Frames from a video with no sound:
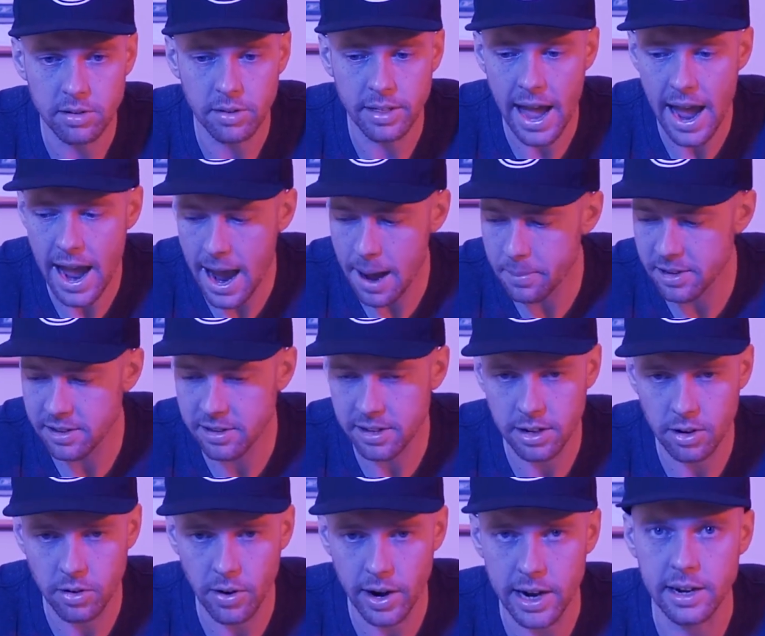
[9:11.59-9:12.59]
So the habit's
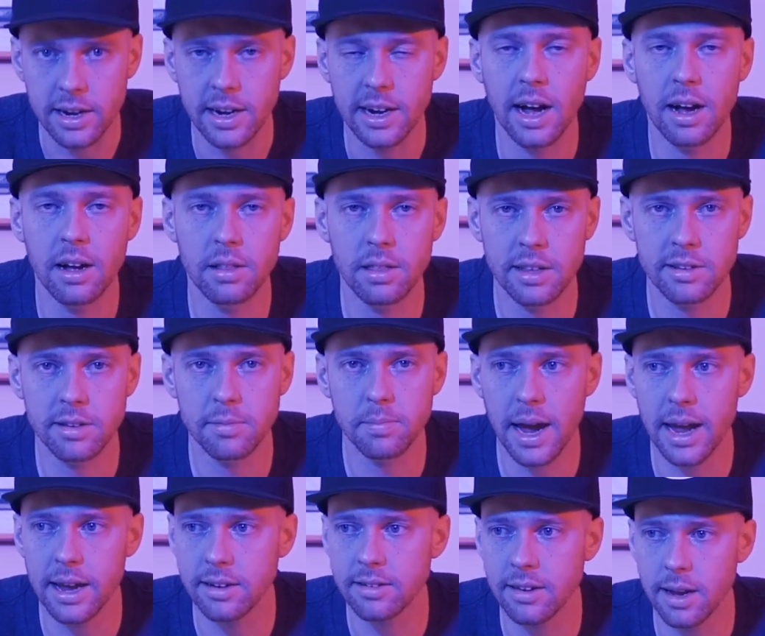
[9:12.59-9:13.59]
ingrained. And now this is
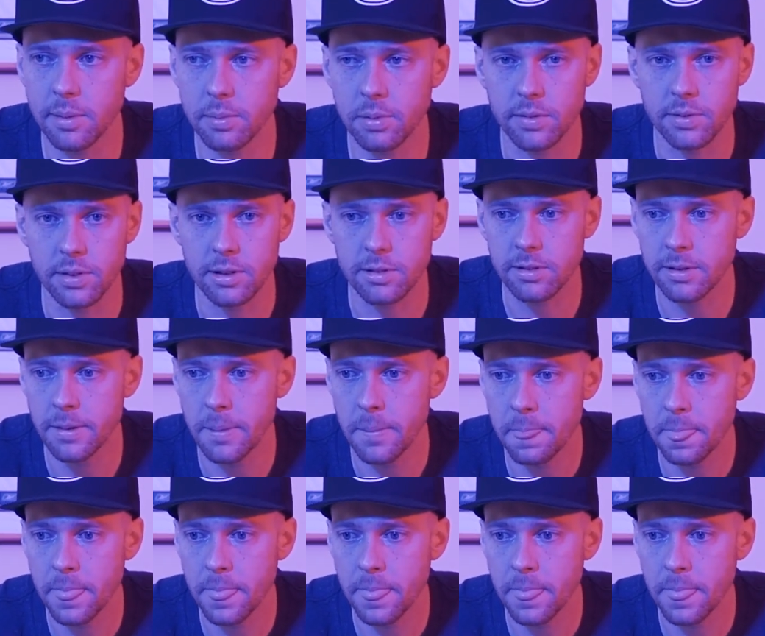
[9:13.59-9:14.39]
my example of this.